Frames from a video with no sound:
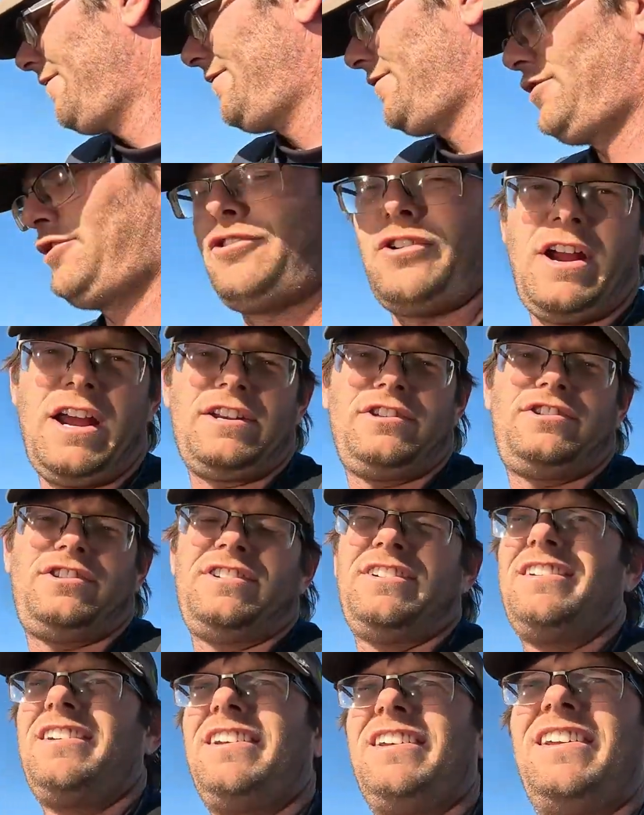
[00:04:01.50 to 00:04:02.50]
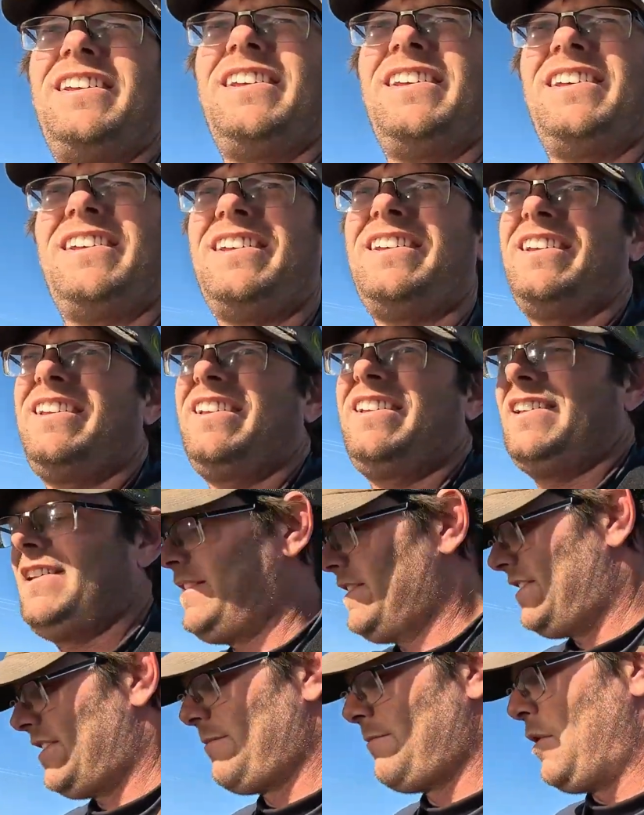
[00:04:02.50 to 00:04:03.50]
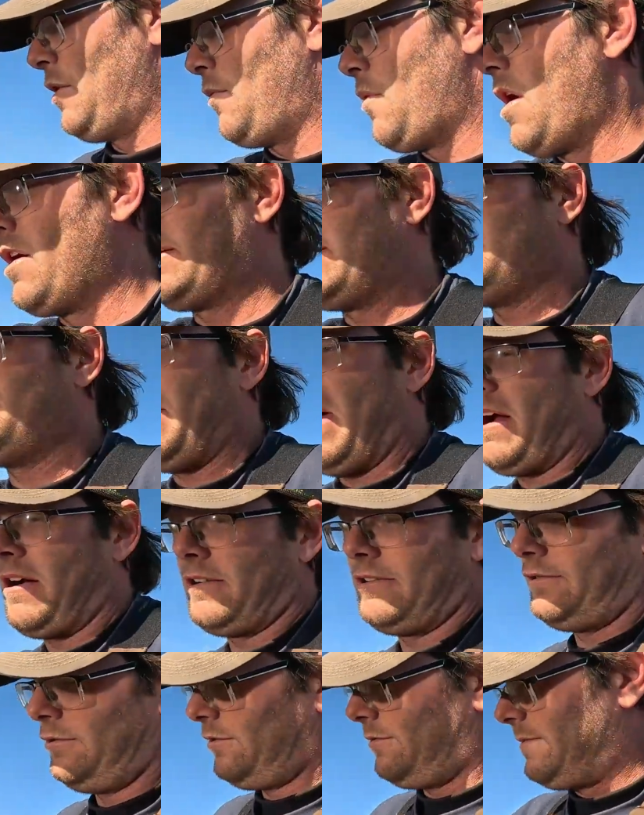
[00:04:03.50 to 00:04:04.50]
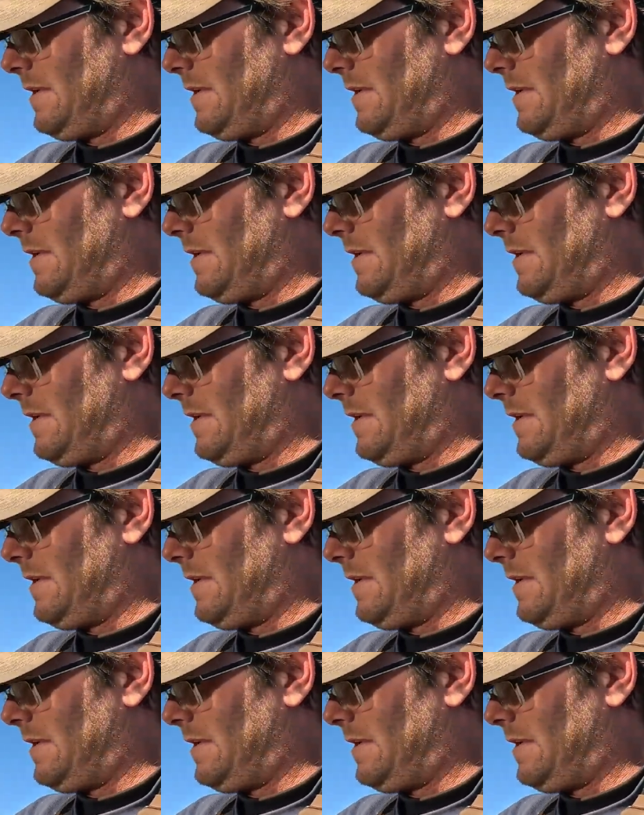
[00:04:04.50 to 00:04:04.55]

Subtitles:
stretch, the Milwaukee power tool